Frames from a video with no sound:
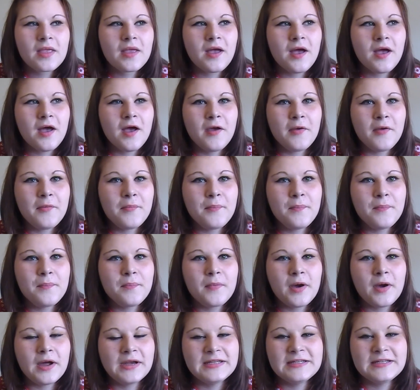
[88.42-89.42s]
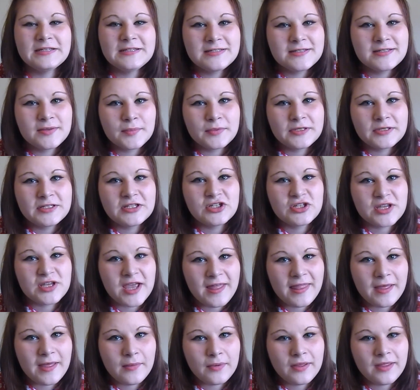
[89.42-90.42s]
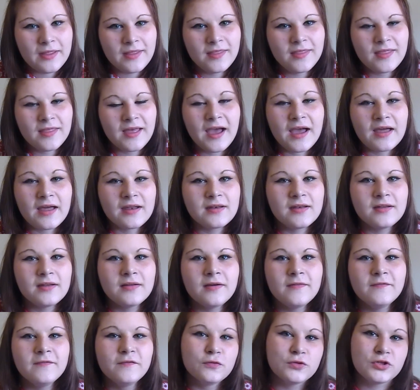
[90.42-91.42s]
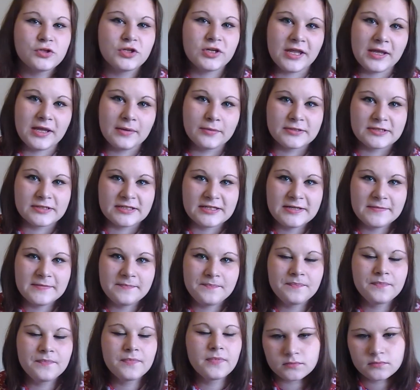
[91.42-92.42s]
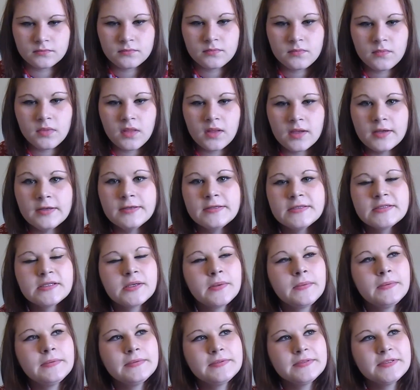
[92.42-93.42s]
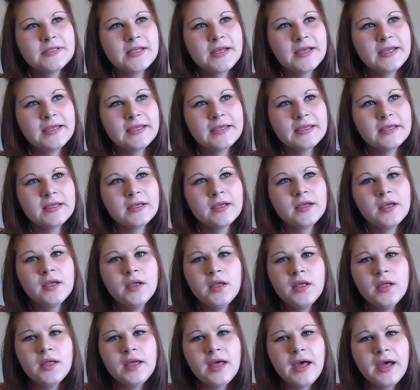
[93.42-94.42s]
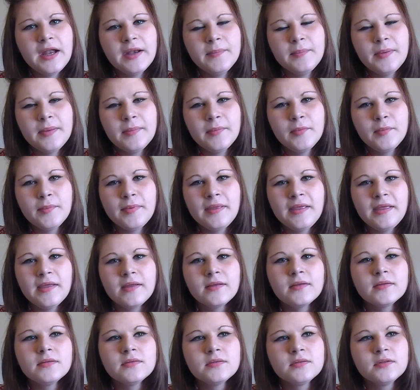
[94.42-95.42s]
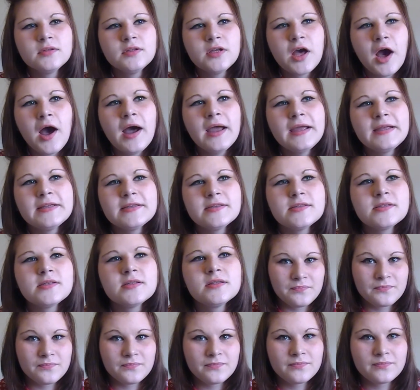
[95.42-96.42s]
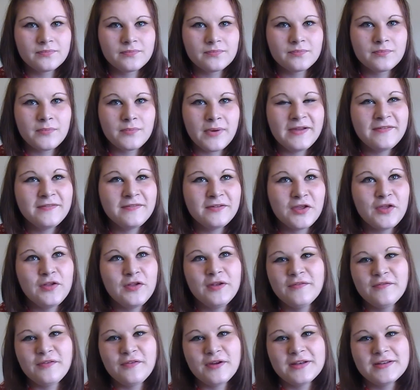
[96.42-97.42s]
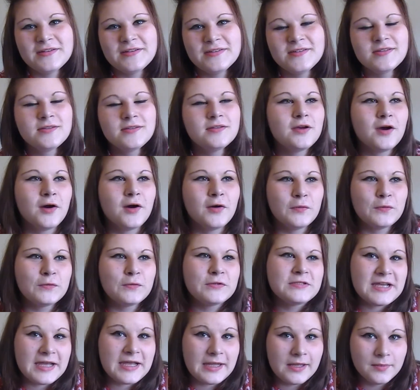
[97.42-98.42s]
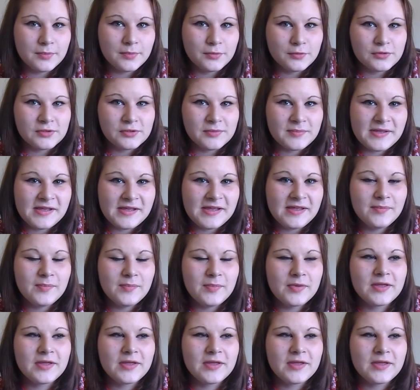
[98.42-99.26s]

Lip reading: I needed somebody to share that with, and unfortunately he wasn't it. So I was like, how do people meet guys? My uni friends are not dateable to me